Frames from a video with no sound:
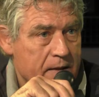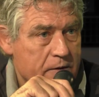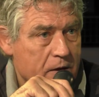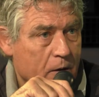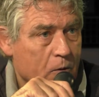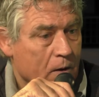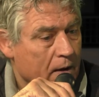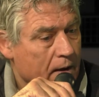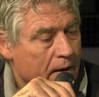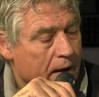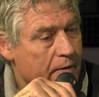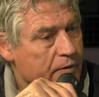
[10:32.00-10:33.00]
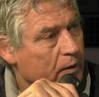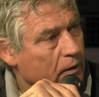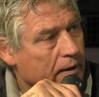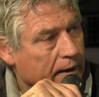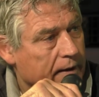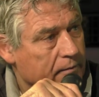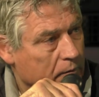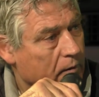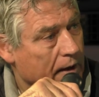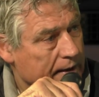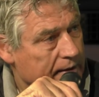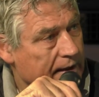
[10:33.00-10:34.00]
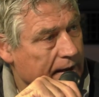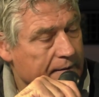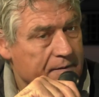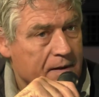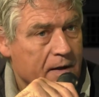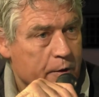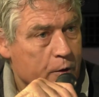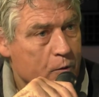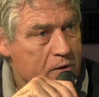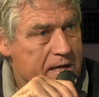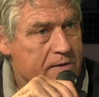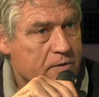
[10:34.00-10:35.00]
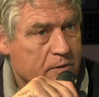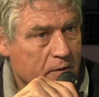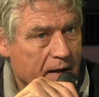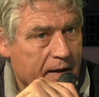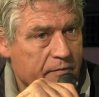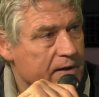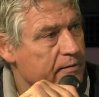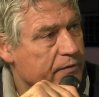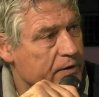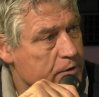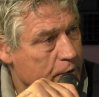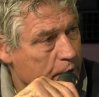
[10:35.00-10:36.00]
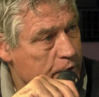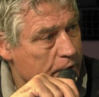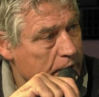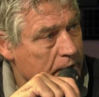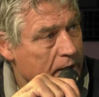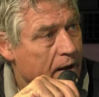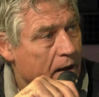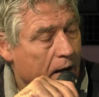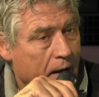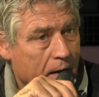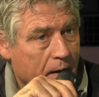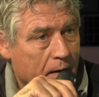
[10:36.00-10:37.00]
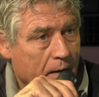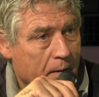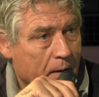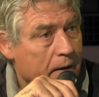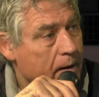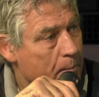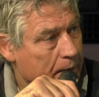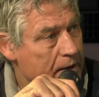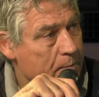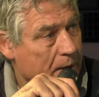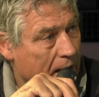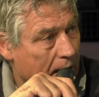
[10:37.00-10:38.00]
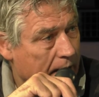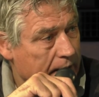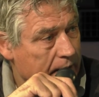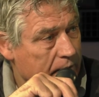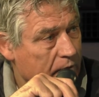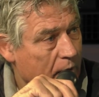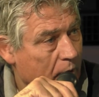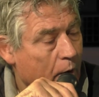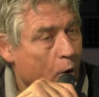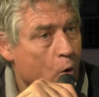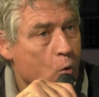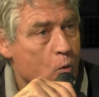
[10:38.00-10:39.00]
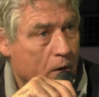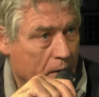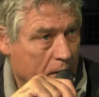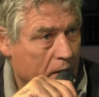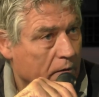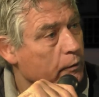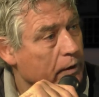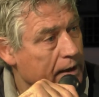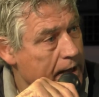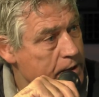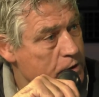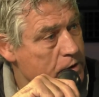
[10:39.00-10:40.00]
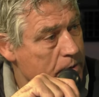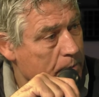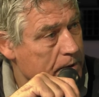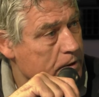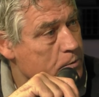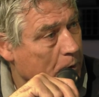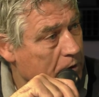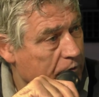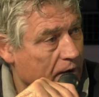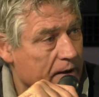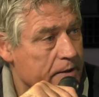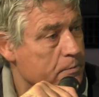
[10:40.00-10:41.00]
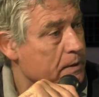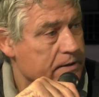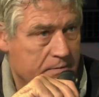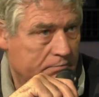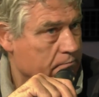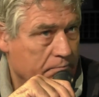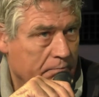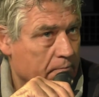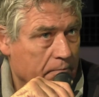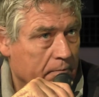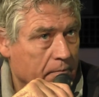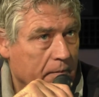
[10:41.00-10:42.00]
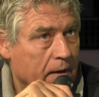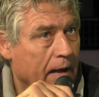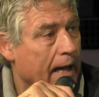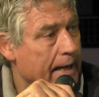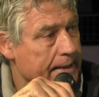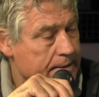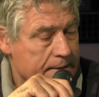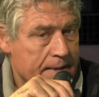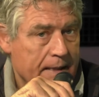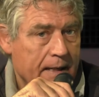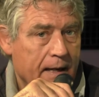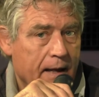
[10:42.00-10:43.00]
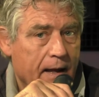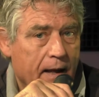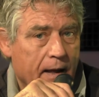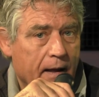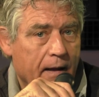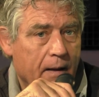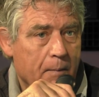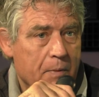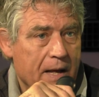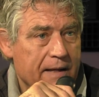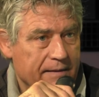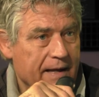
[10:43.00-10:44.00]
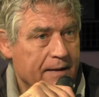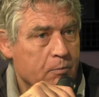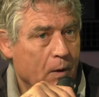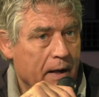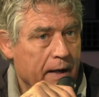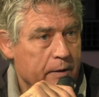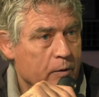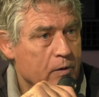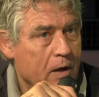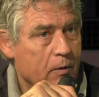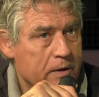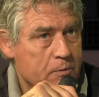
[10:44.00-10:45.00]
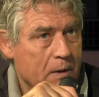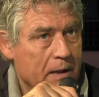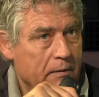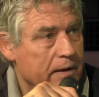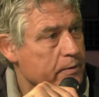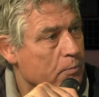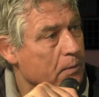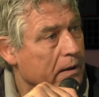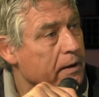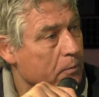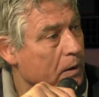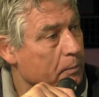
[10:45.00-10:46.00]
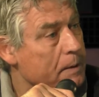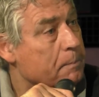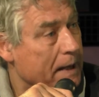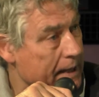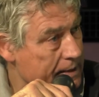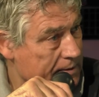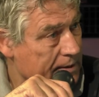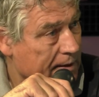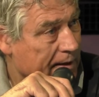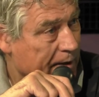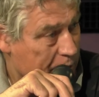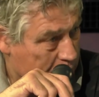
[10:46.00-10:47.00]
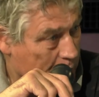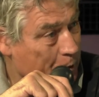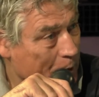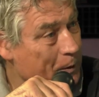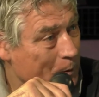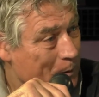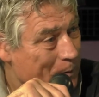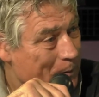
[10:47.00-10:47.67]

So if you look at it right then, you need to have an infrastructure, a company behind it, who got the relationship with the Spotify's, with the likes. And that way, you know as well that your money will be paid to you.